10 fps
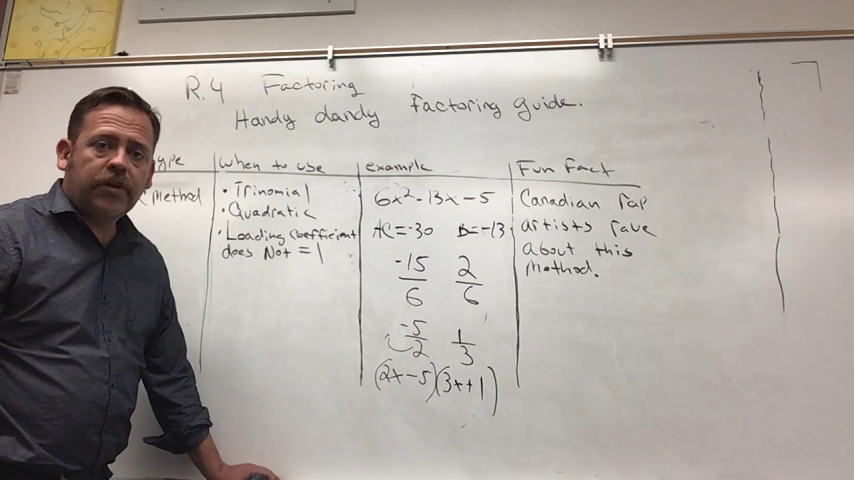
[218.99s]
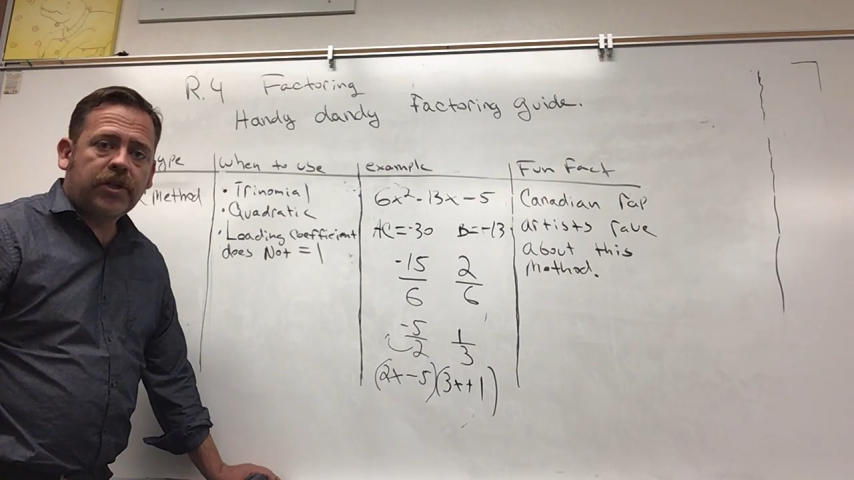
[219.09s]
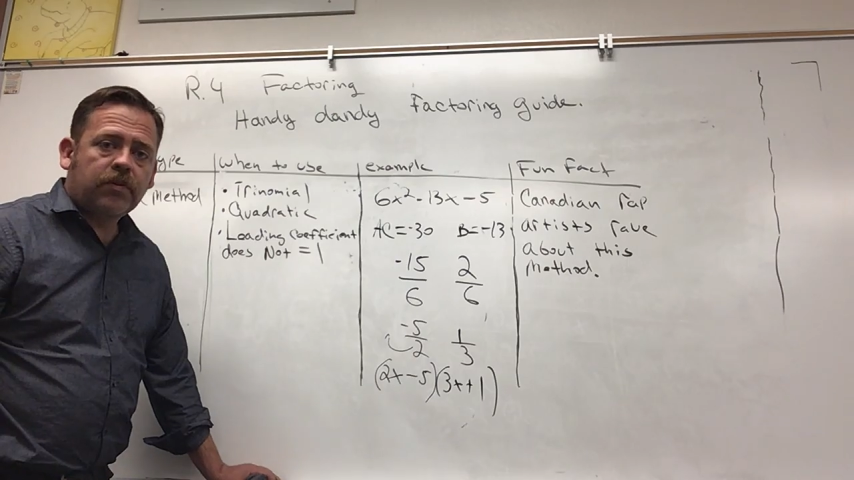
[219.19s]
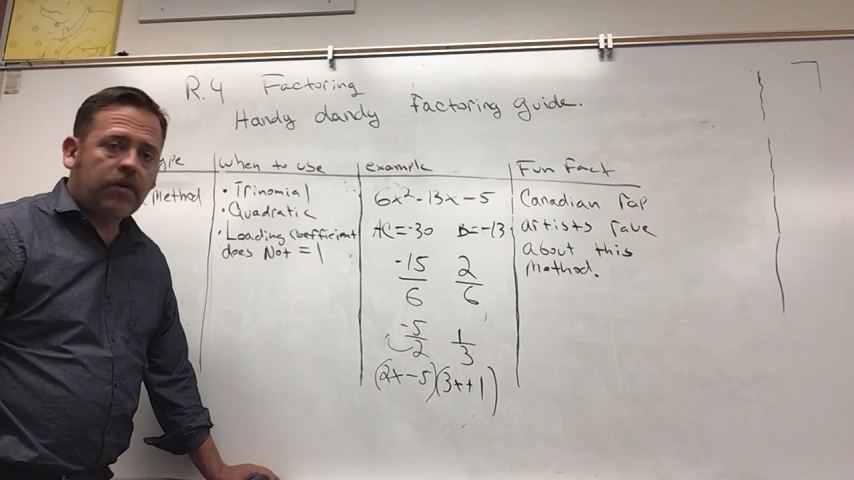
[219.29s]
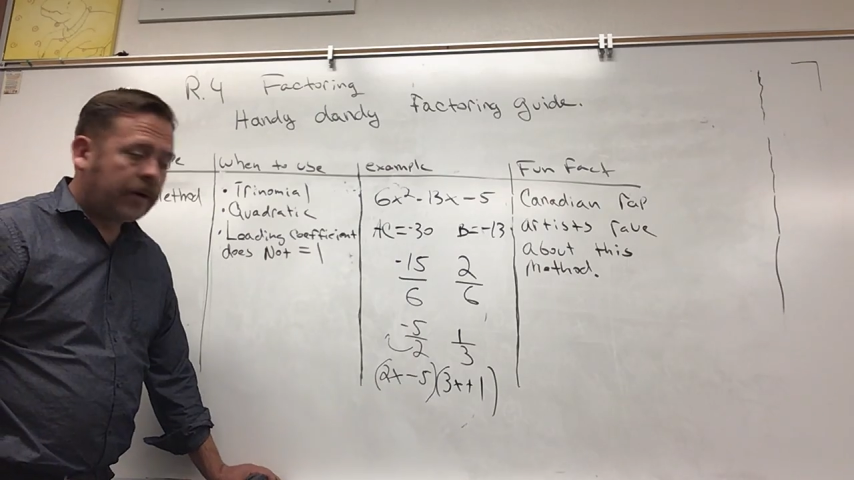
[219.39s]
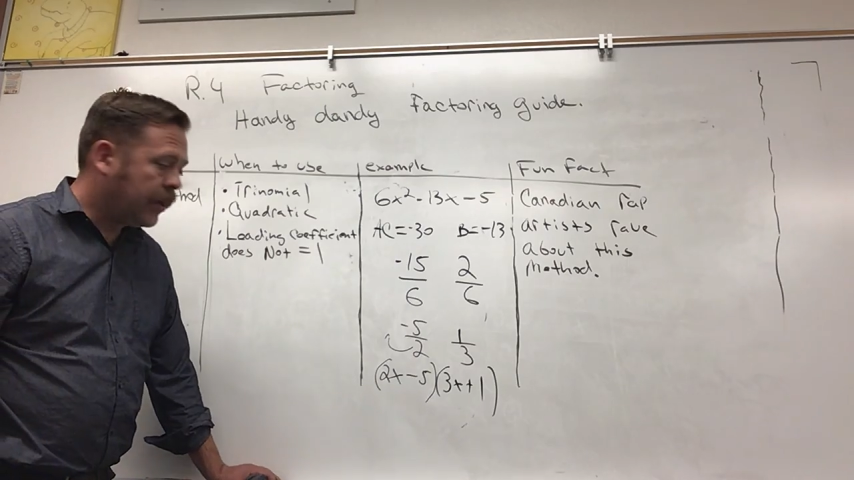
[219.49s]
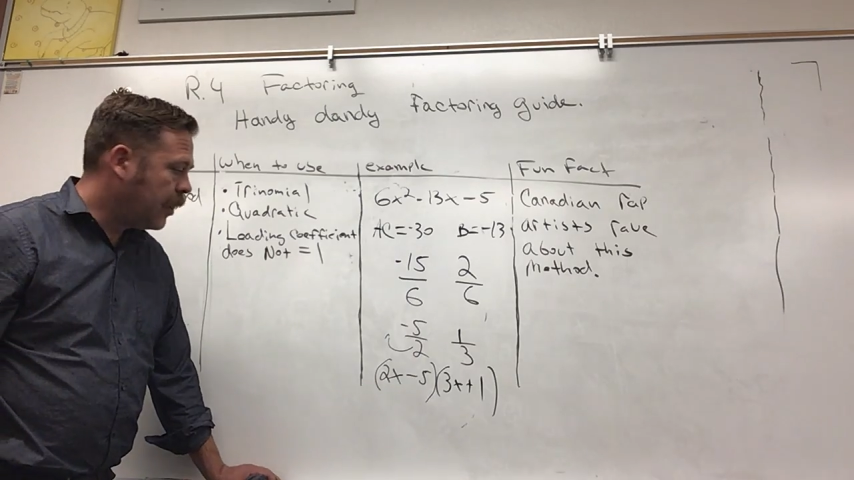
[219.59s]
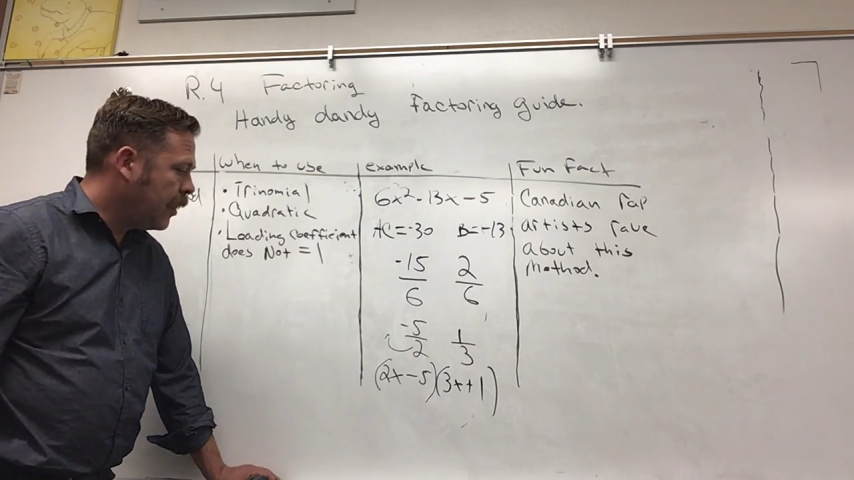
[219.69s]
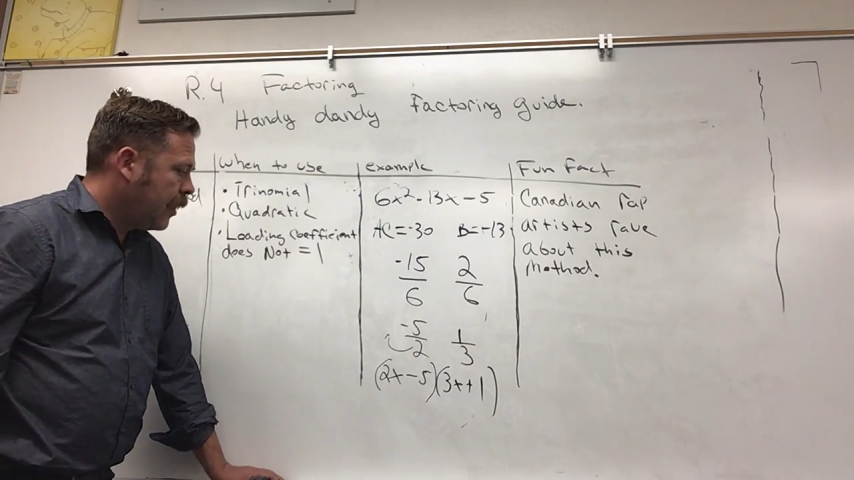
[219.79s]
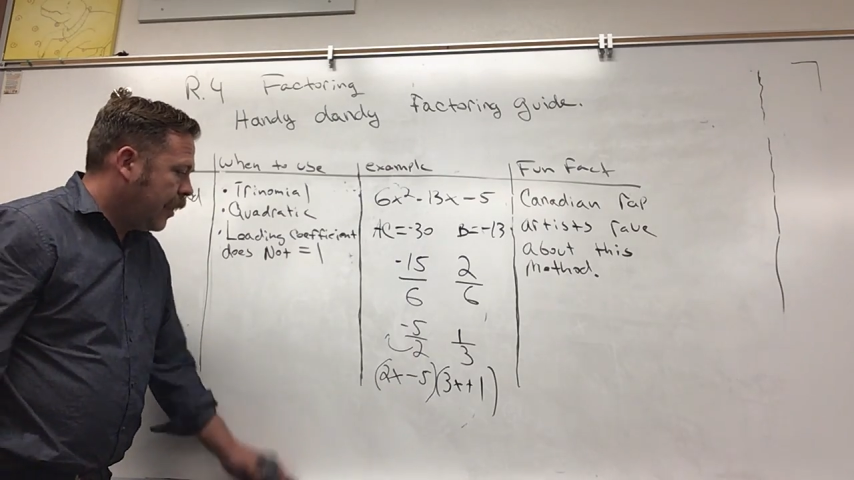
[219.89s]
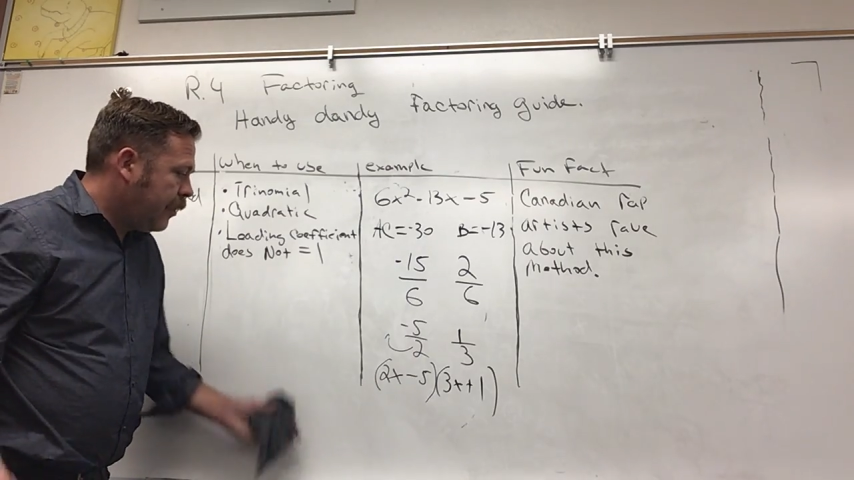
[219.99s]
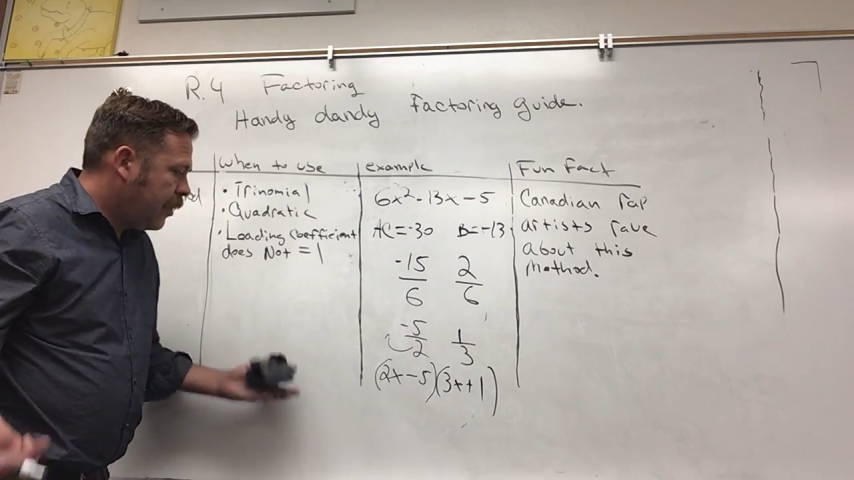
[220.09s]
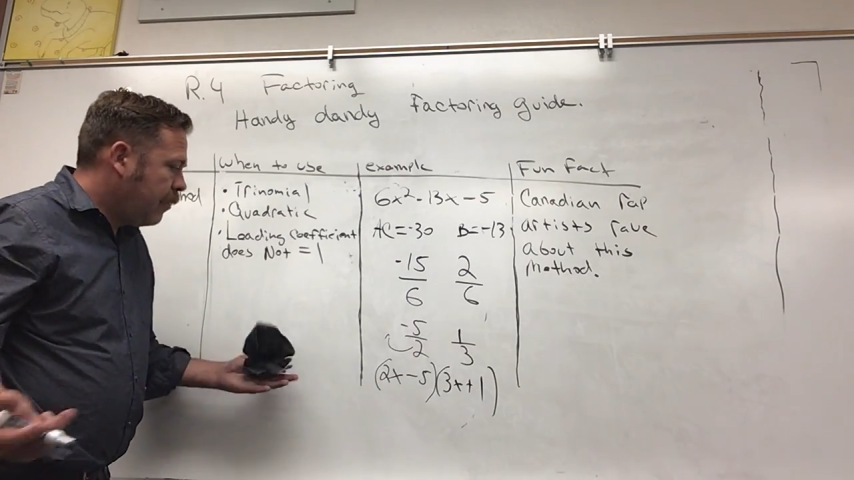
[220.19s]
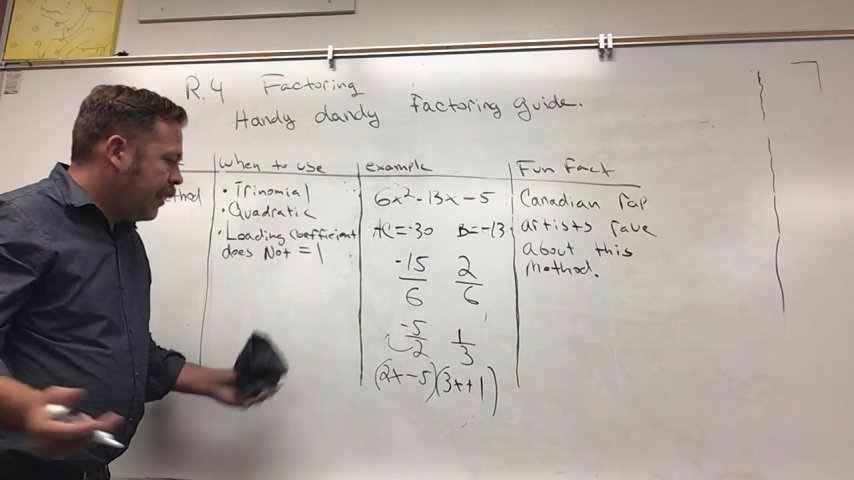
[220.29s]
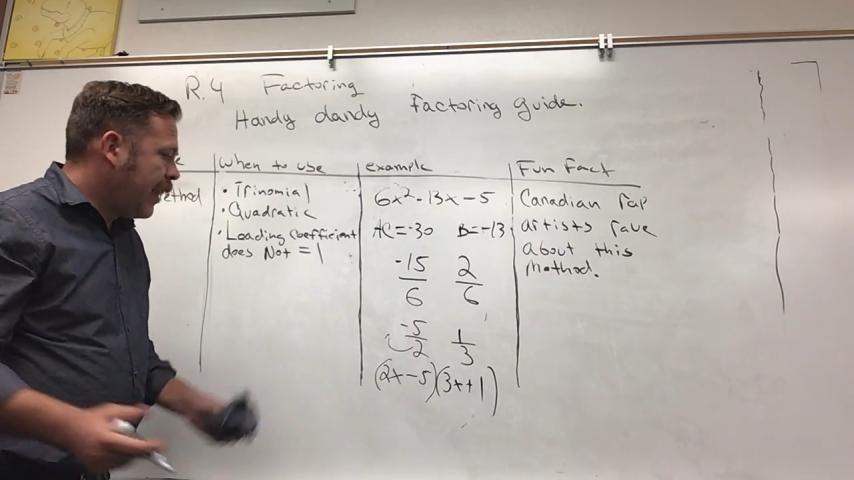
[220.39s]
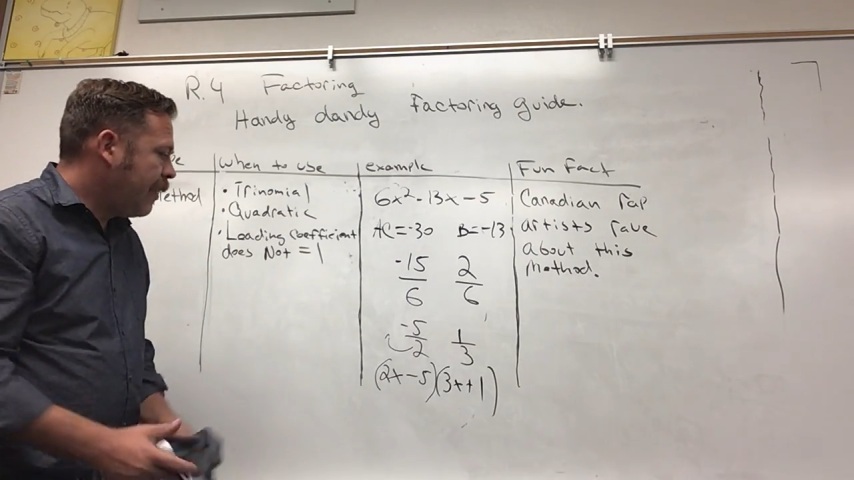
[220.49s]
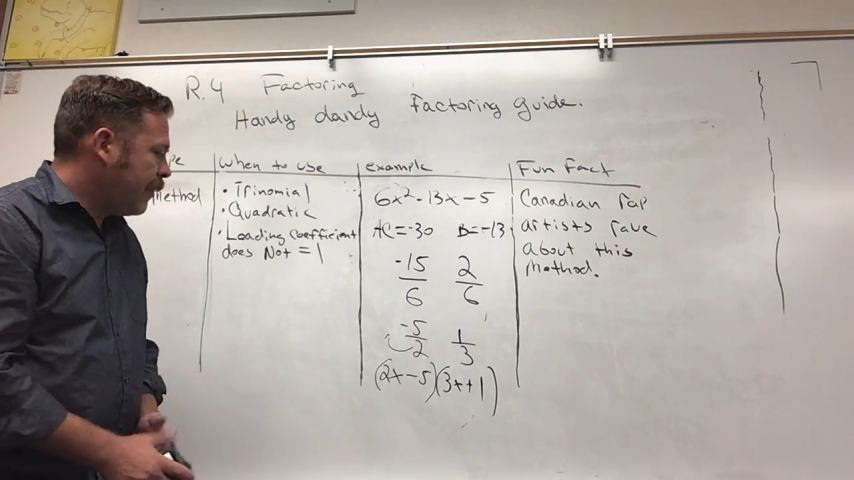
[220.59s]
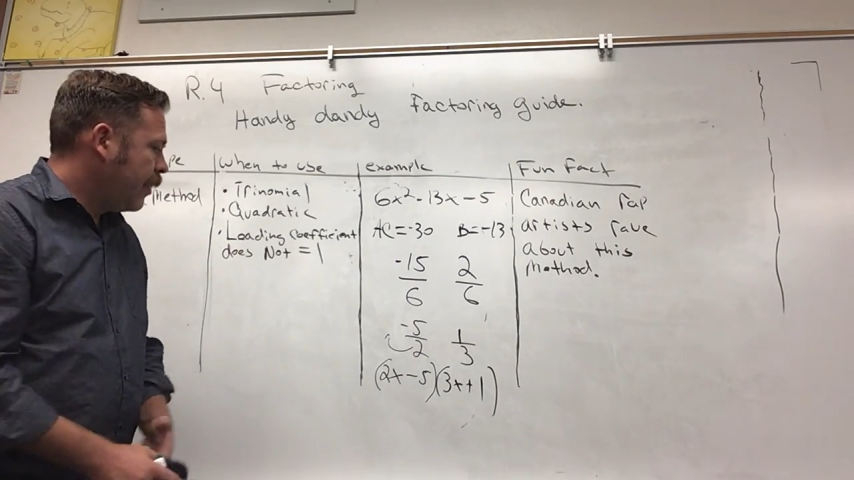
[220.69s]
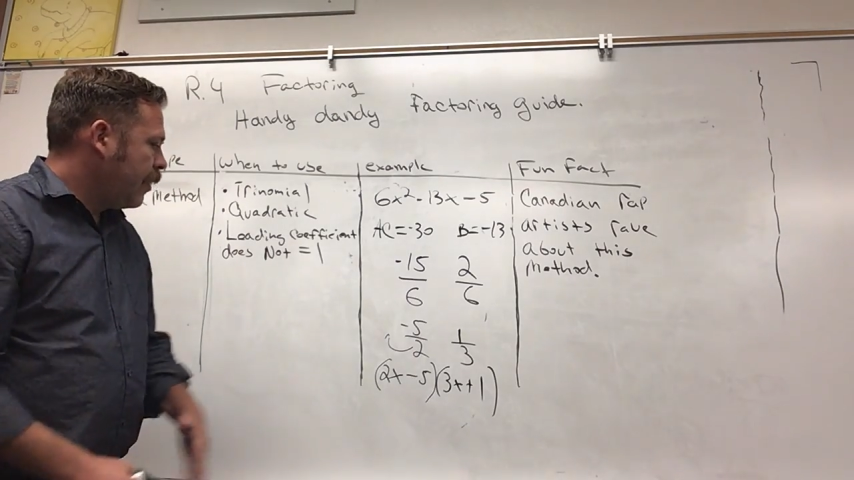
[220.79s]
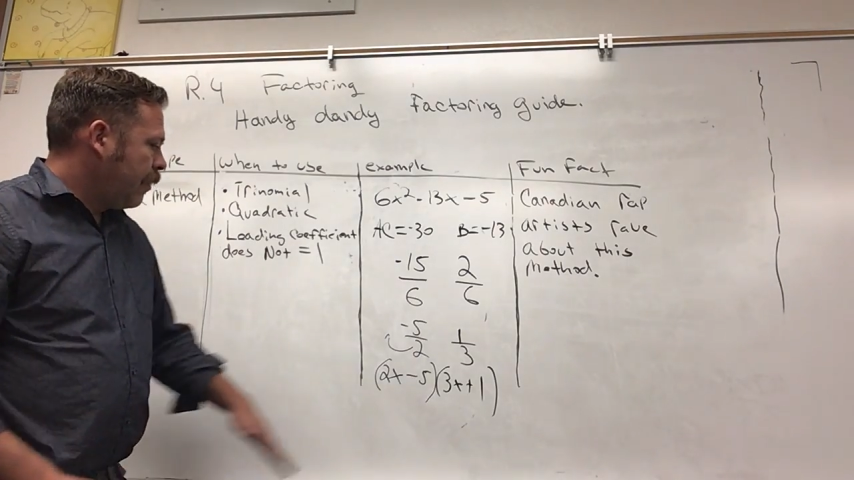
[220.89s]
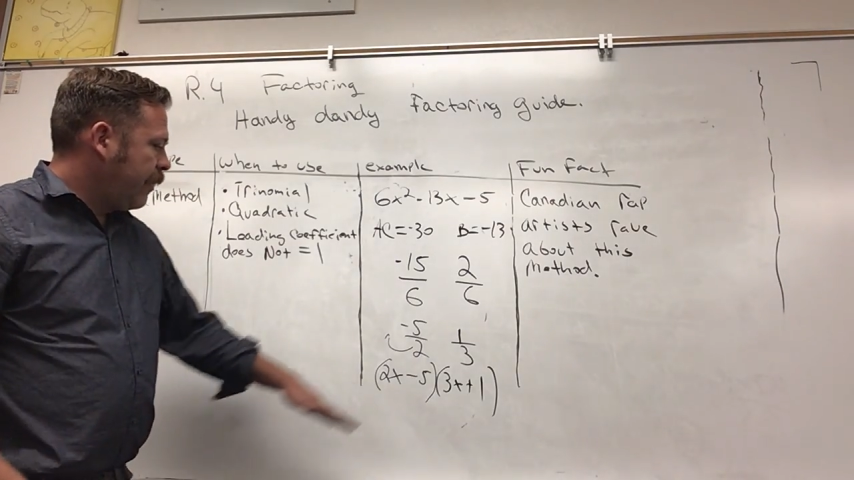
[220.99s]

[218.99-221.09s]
plus 1, and there we have it.